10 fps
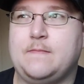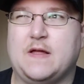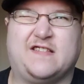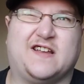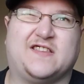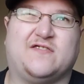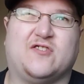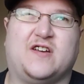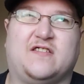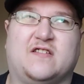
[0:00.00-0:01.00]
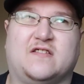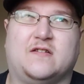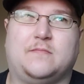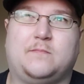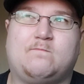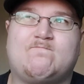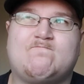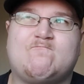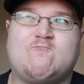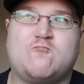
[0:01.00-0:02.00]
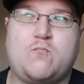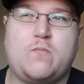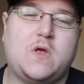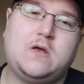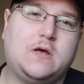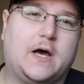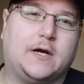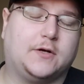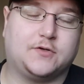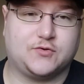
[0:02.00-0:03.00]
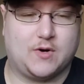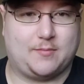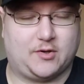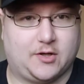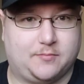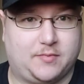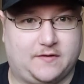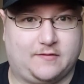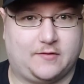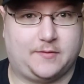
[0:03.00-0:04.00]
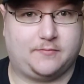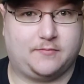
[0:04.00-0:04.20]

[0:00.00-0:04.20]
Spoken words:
that's not the phrase, is it? I don't know, just wrapping up, basically.